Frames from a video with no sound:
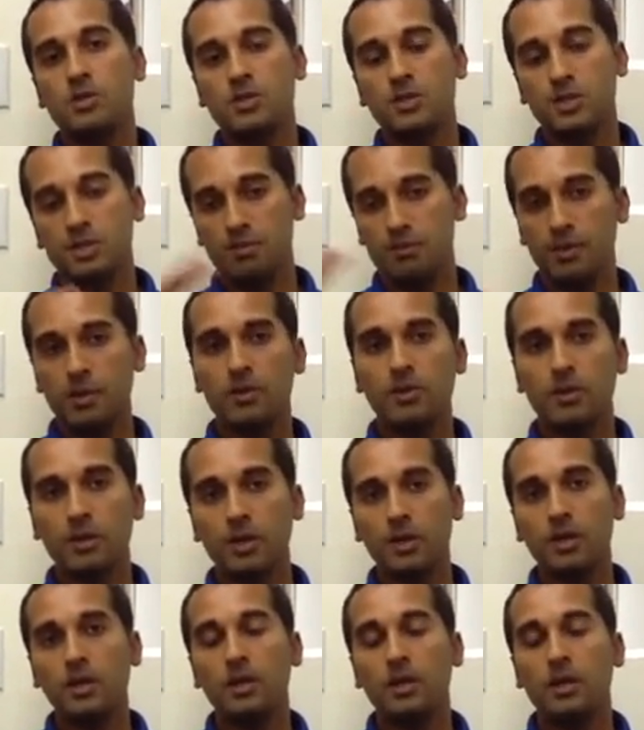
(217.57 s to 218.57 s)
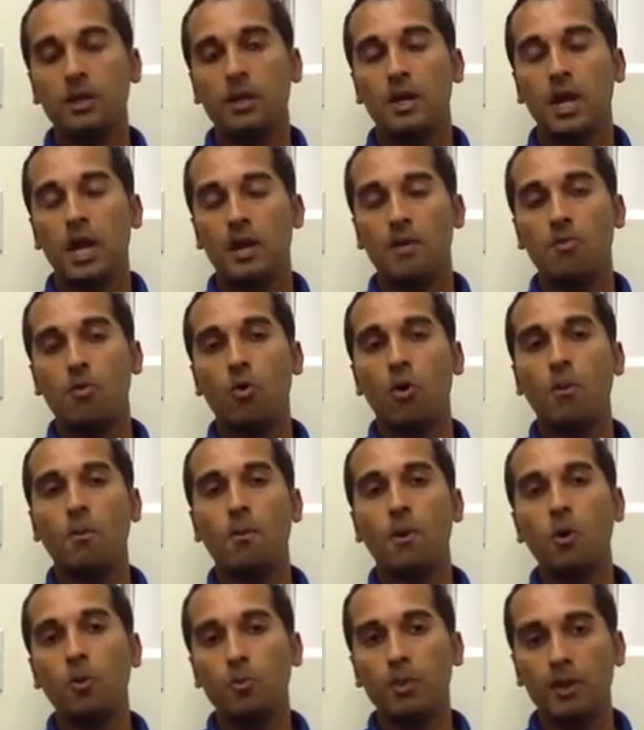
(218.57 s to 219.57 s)
stability and more
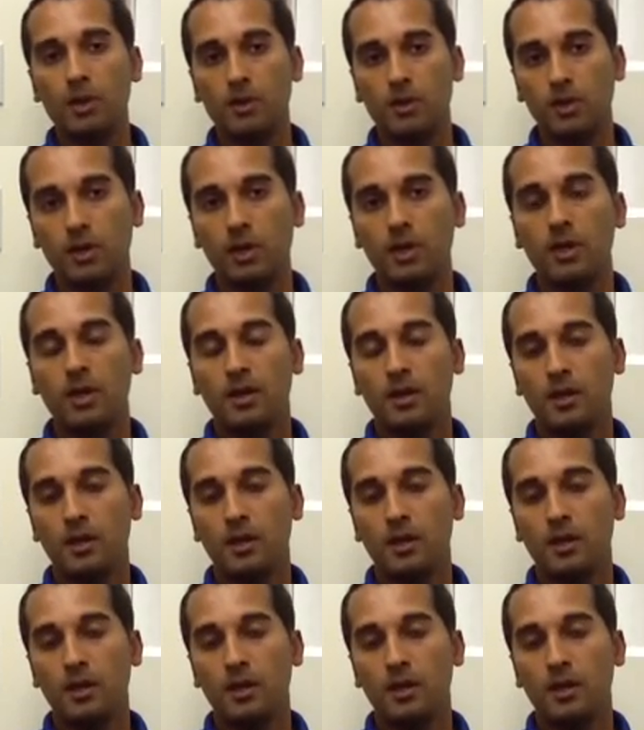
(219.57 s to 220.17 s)
mobility,